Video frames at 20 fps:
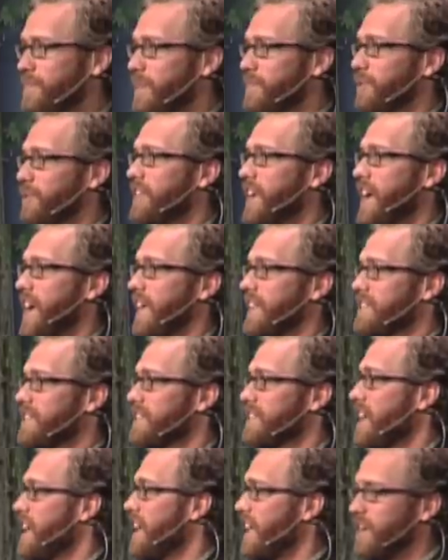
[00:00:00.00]
why people
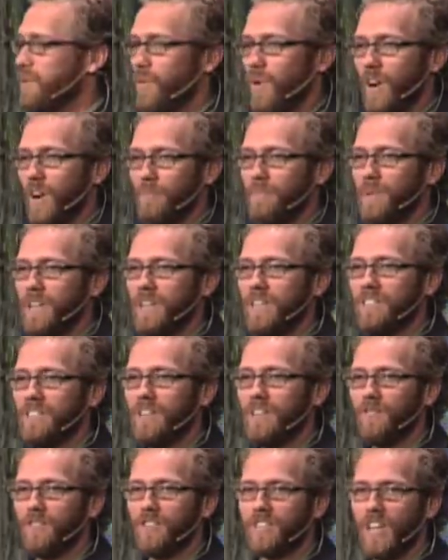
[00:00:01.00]
dance anywhere a beat
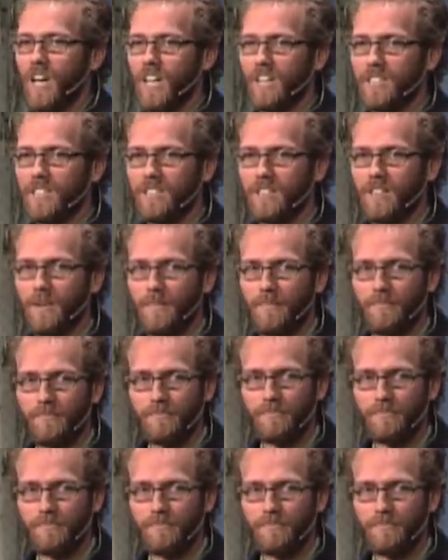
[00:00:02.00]
is emphasized.